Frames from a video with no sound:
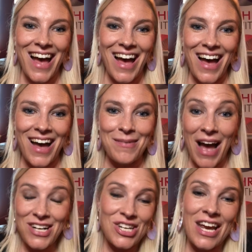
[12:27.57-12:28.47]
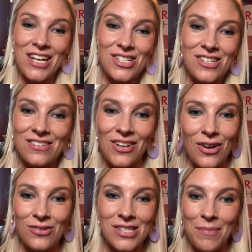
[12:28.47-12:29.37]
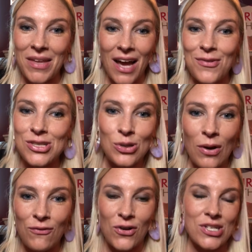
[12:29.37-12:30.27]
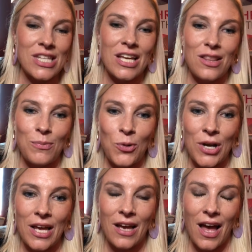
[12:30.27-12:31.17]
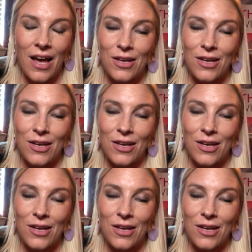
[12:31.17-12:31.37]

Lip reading: I changed, something I was doing first thing in the morning.